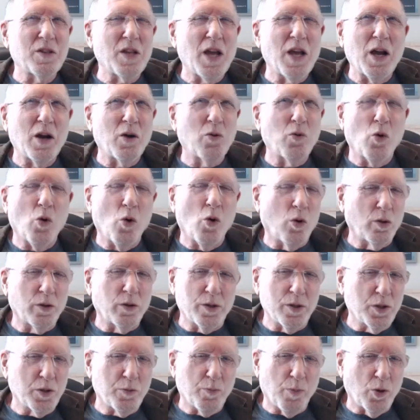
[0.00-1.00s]
now all
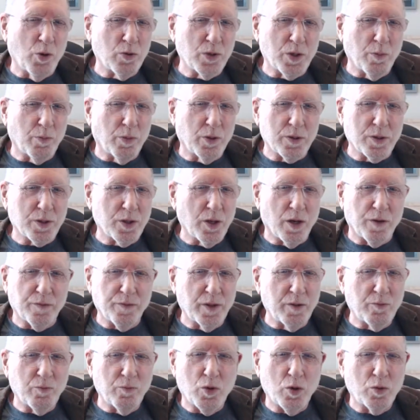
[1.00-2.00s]
disposable stuff
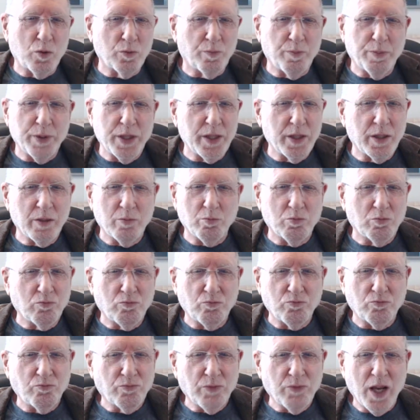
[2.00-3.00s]
and
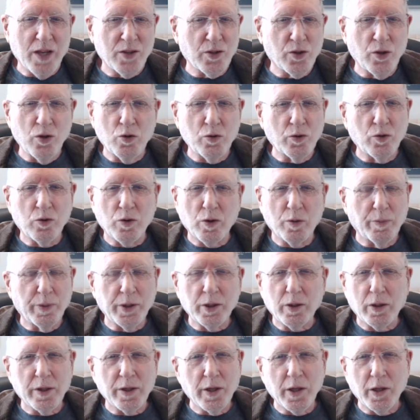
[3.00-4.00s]
has no
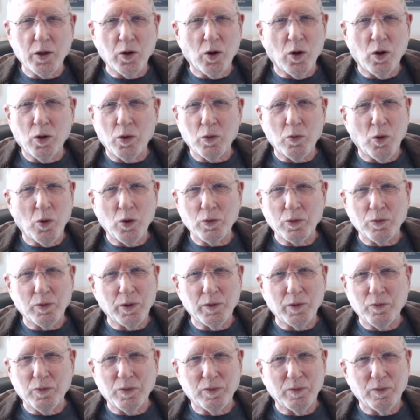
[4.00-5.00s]
durability at all, won't be.